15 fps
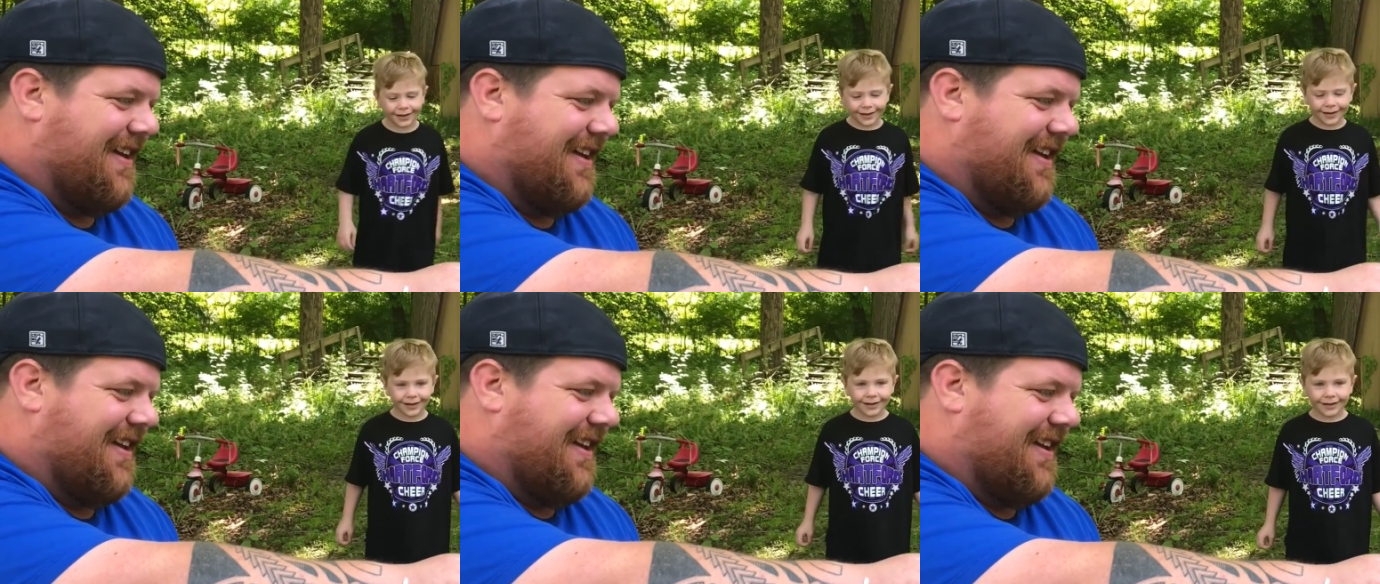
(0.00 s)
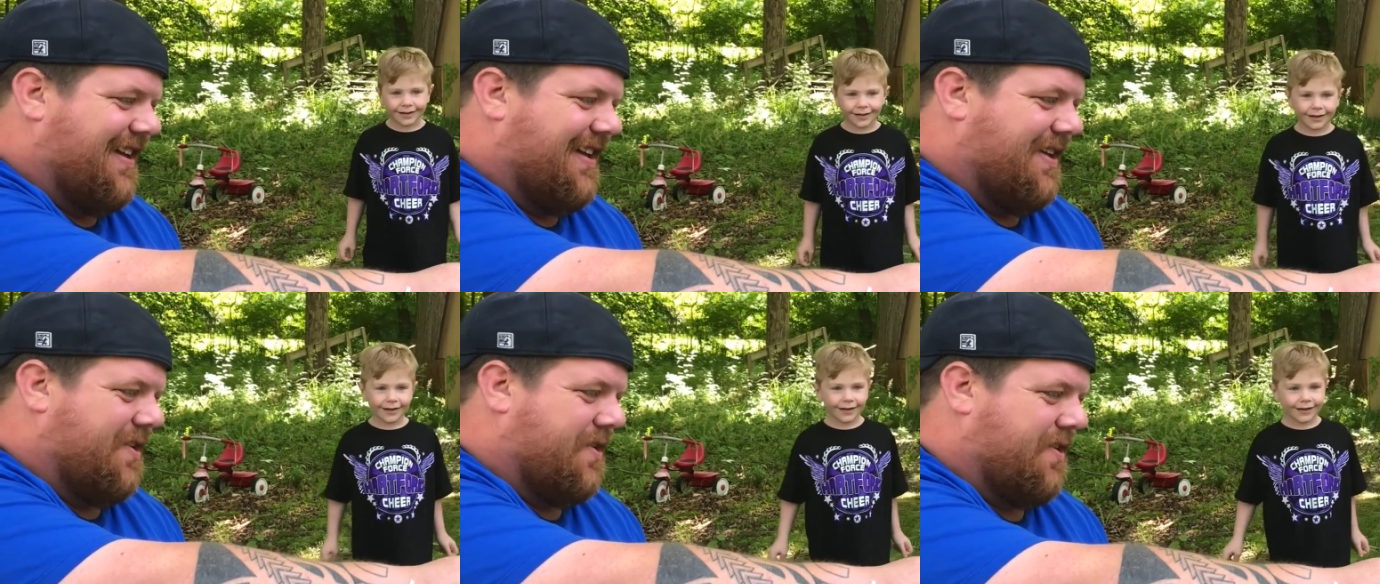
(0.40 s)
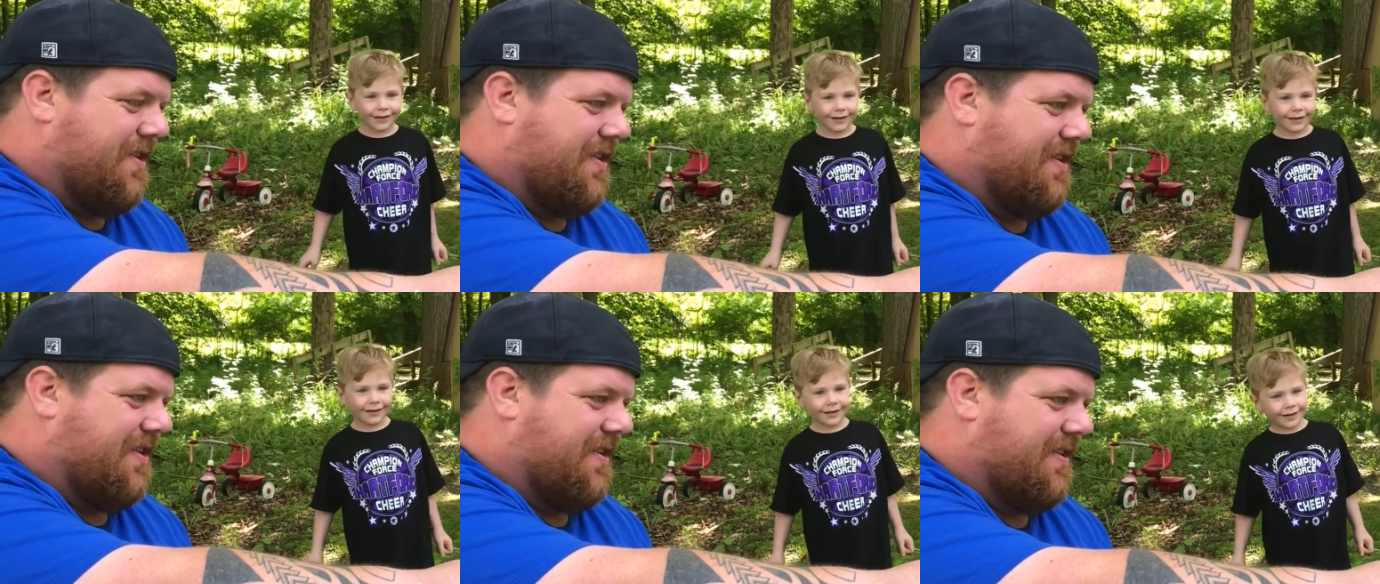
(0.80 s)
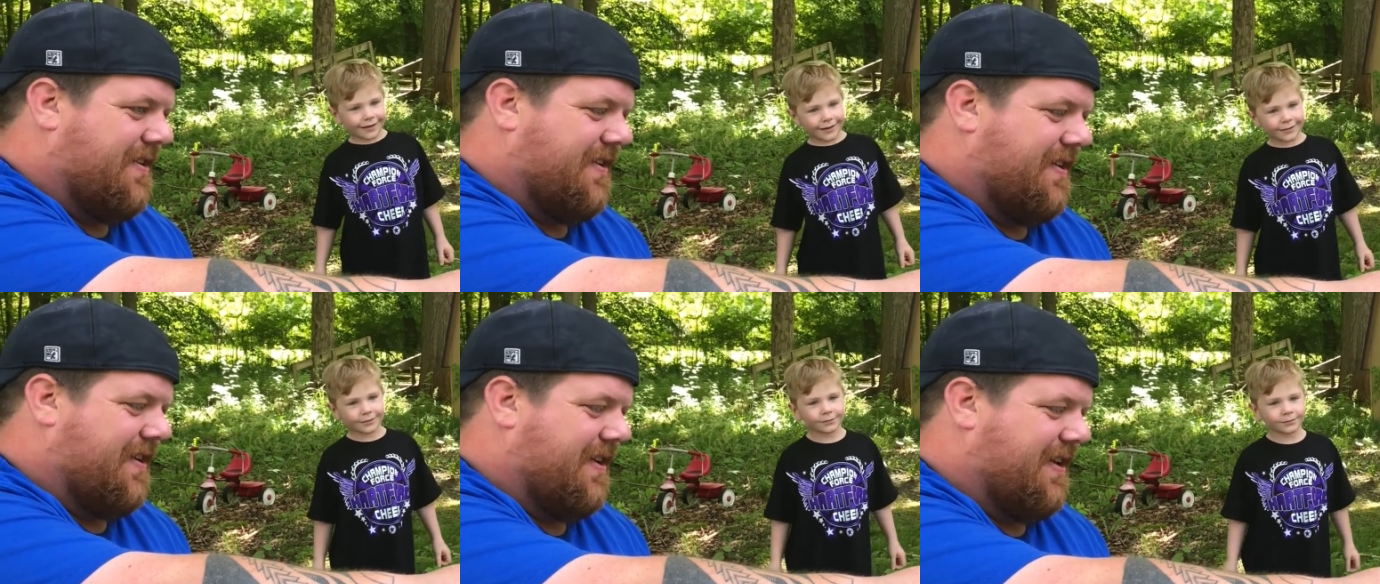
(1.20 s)

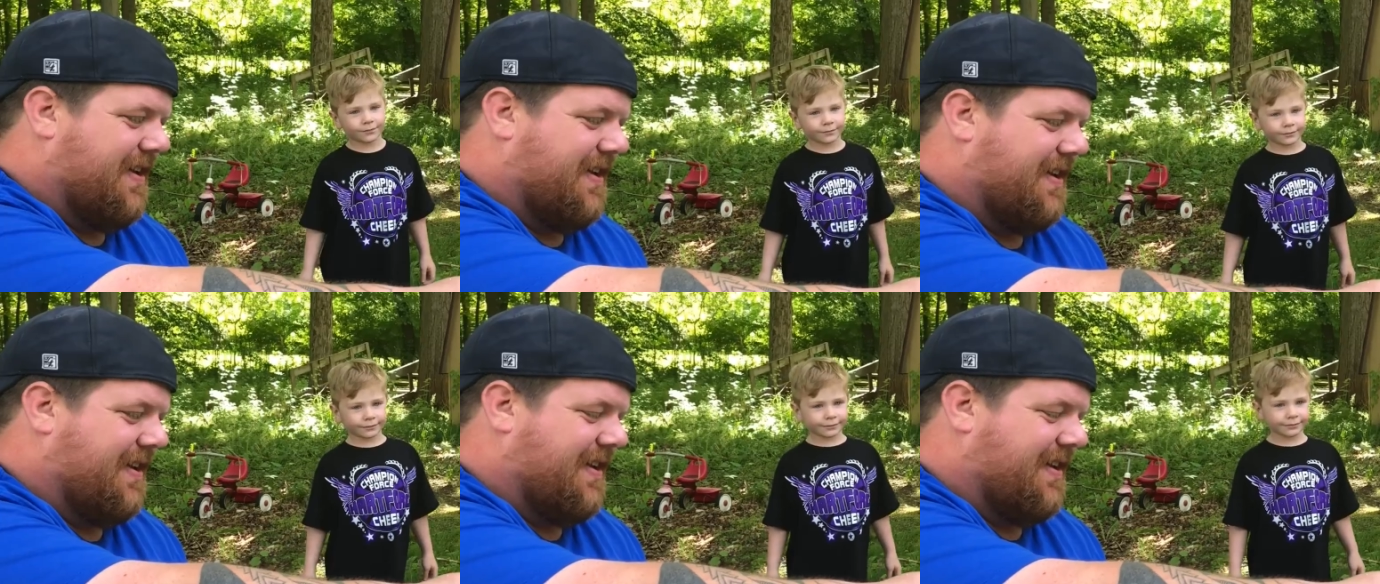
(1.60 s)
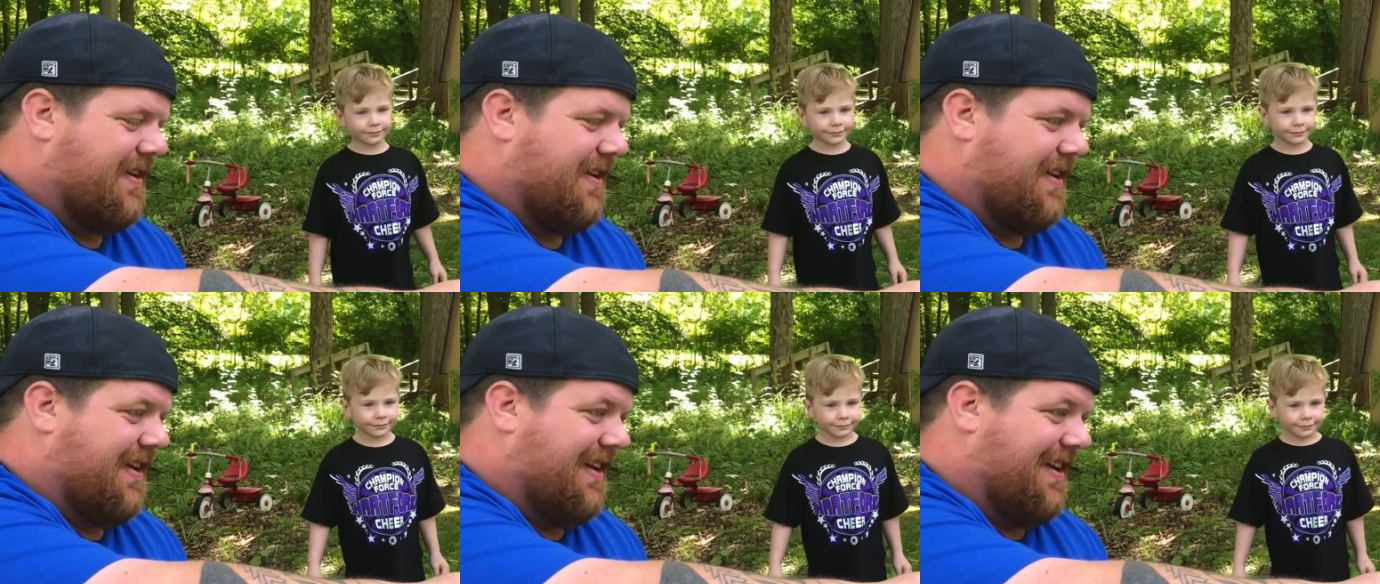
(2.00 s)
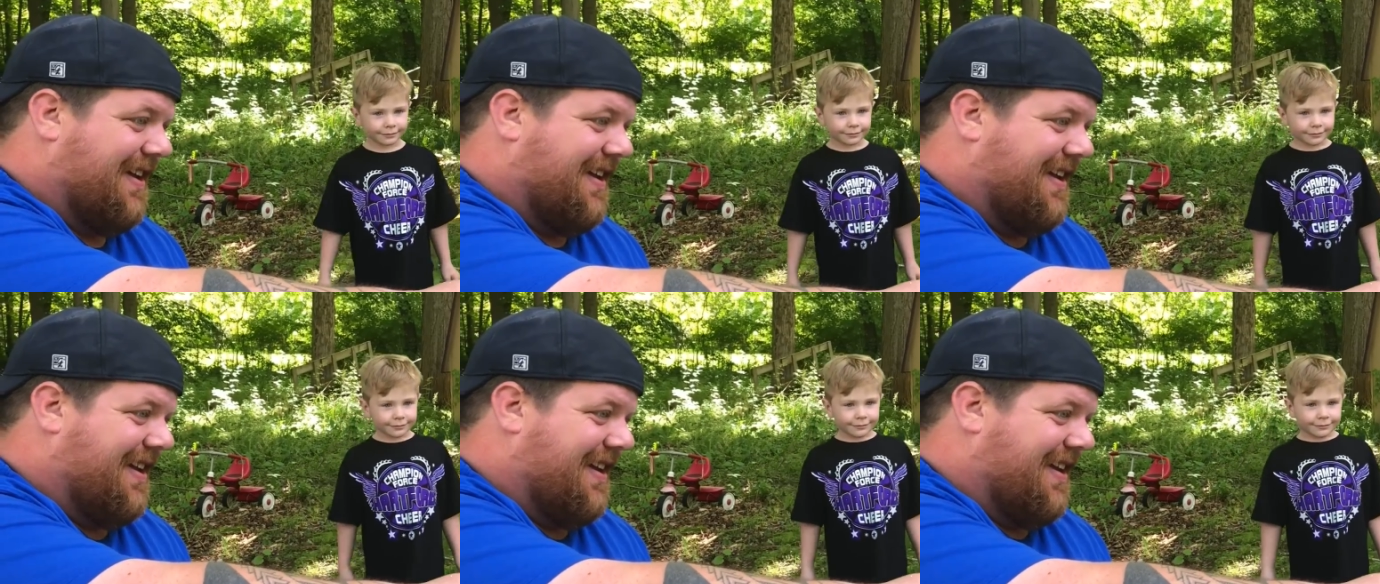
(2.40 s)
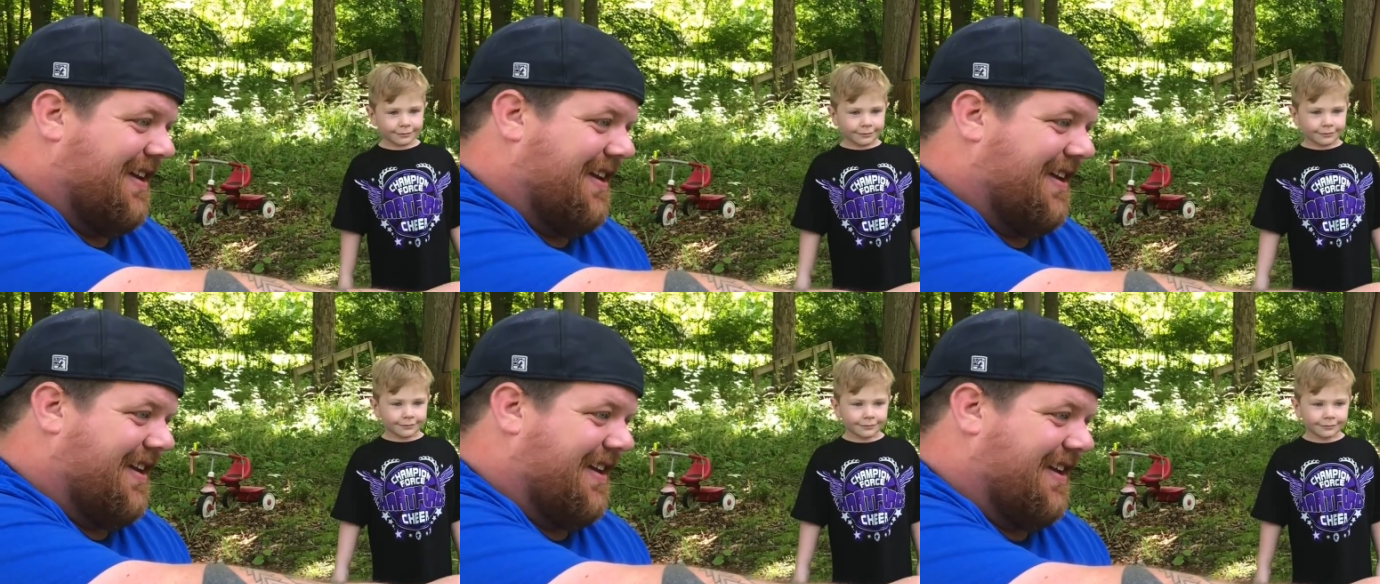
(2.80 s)

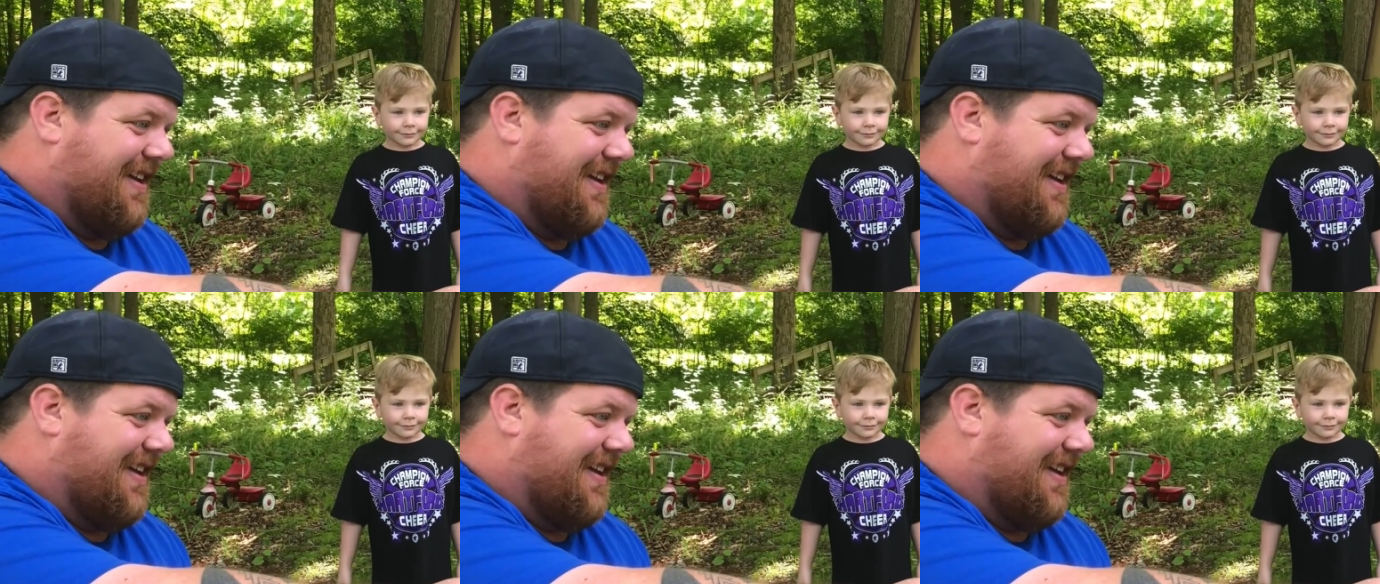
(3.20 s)
[no speech]